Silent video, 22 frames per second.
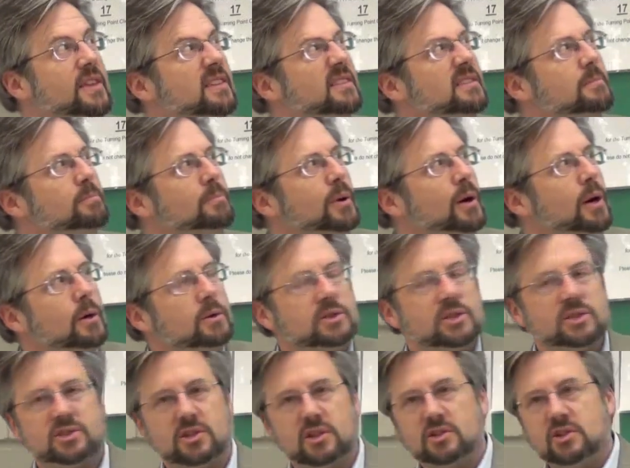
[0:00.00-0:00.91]
This
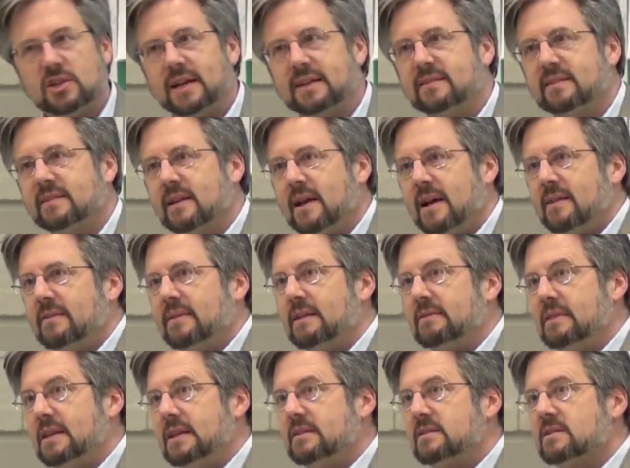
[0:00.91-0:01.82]
approach suggests
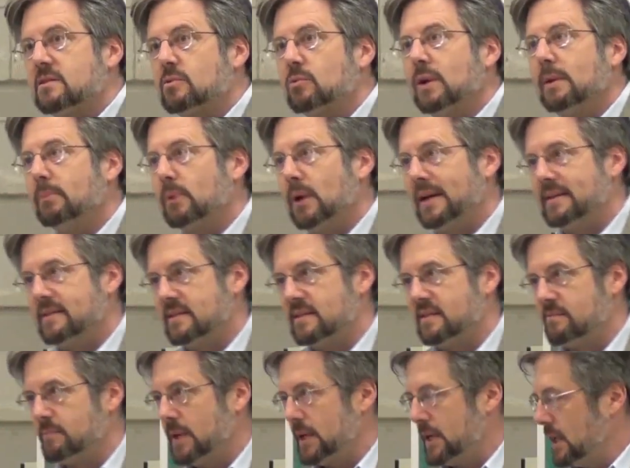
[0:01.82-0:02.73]
that these three
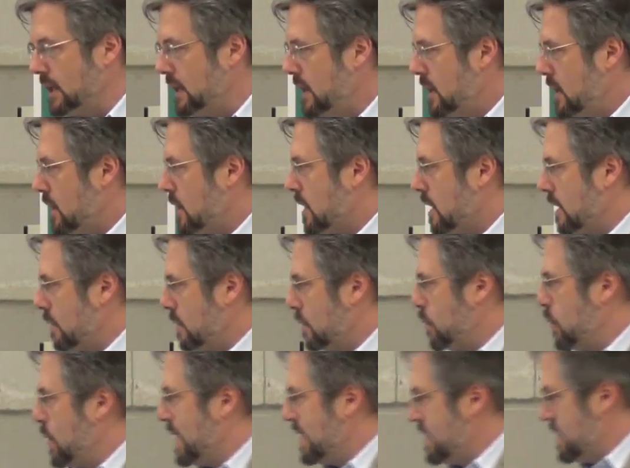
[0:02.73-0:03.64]
prices of money are
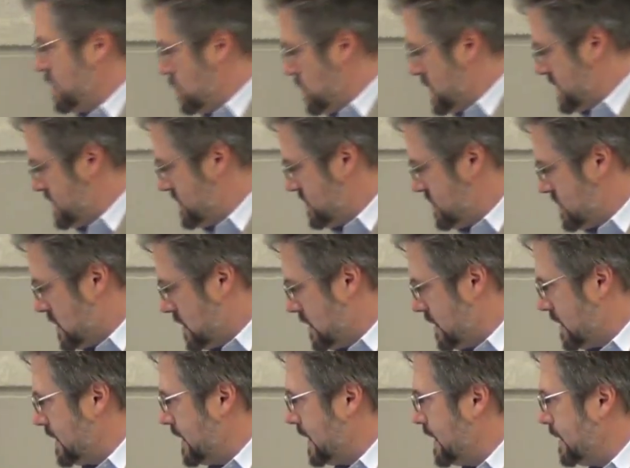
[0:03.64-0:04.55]
where you want to
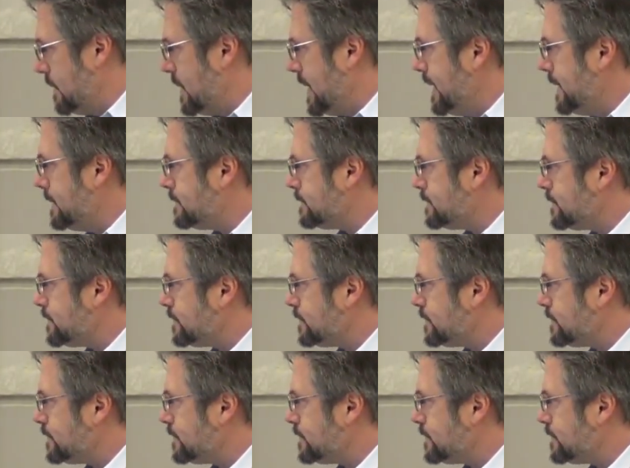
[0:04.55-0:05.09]
start, right?